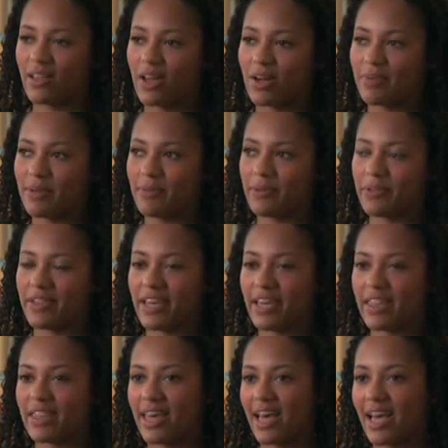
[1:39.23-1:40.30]
lot of people think
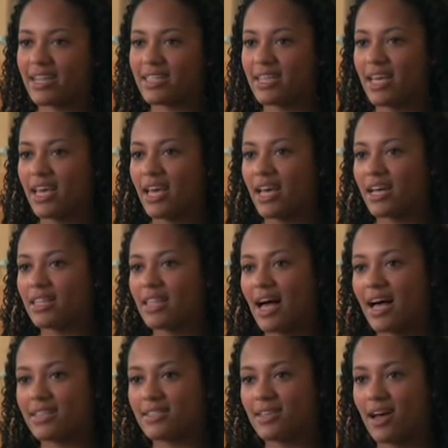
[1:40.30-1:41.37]
that
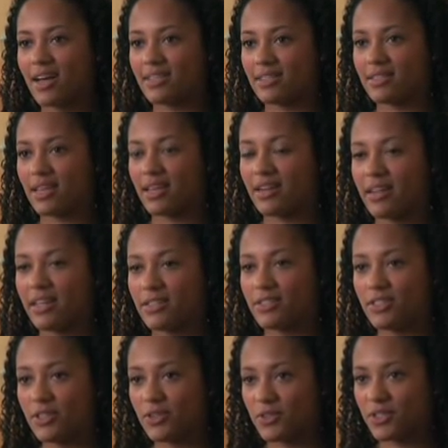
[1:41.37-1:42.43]
class sizes at an
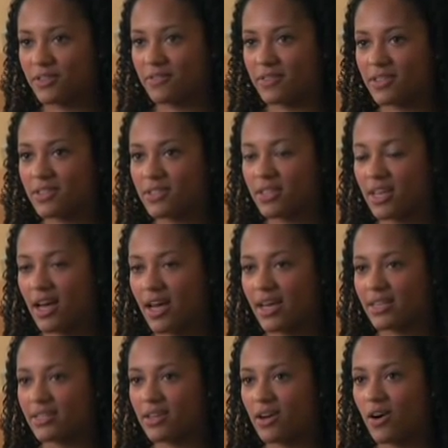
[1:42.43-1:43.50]
institution of this
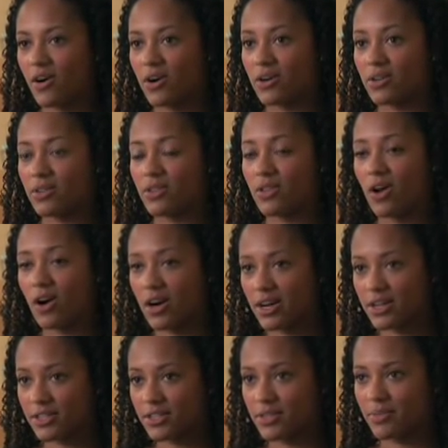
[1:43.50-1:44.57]
size are
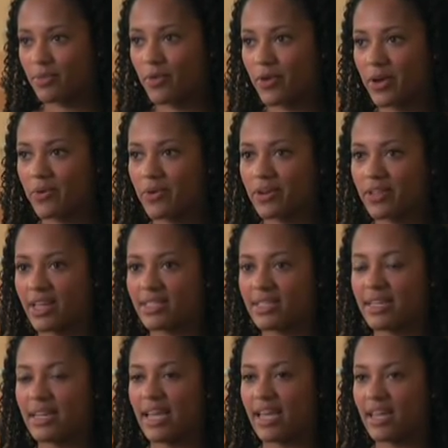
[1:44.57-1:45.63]
large to the point where that's
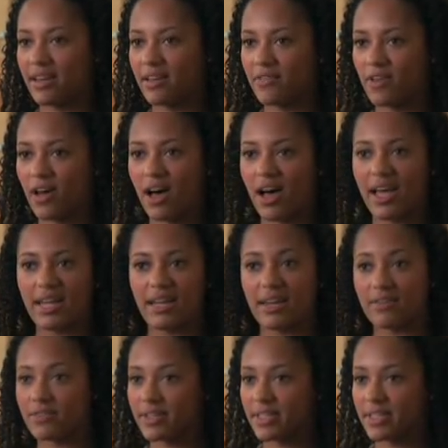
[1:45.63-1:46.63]
negative. I never